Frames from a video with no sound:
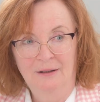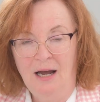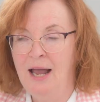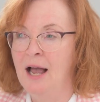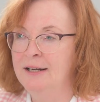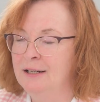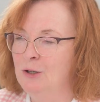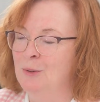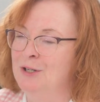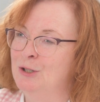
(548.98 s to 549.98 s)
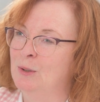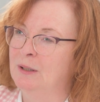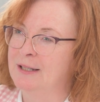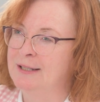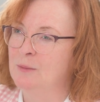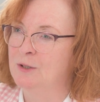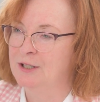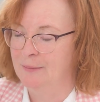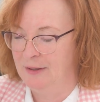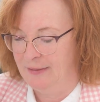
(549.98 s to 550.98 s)
I did go into a listing one
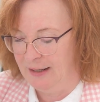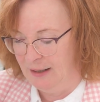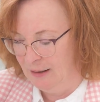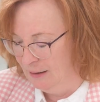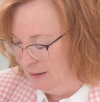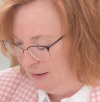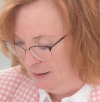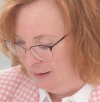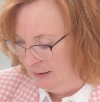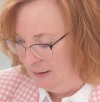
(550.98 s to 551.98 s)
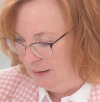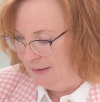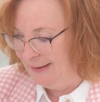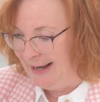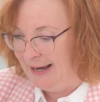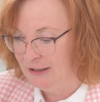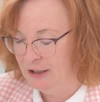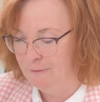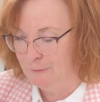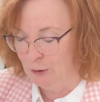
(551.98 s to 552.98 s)
time that they had
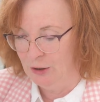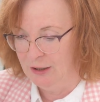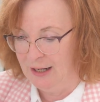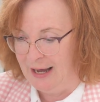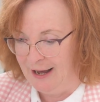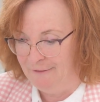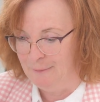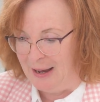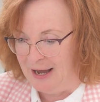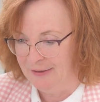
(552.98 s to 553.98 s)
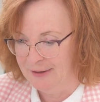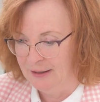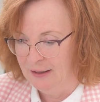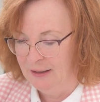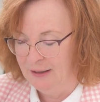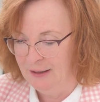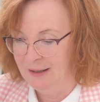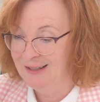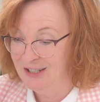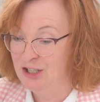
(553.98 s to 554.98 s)
converted a half bath
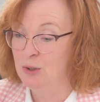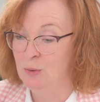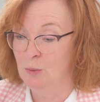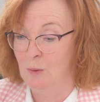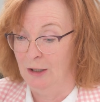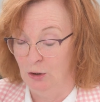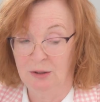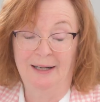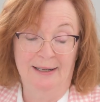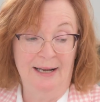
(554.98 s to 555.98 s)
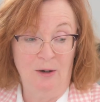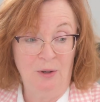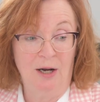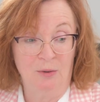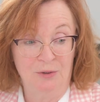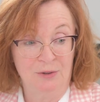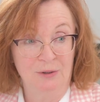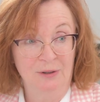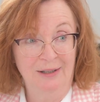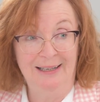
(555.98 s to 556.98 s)
into what looked like an outhouse
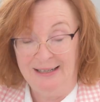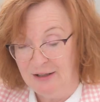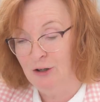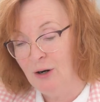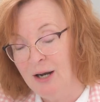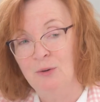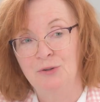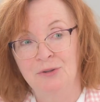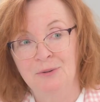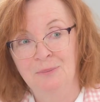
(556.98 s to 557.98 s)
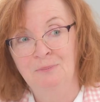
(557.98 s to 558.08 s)
in their house.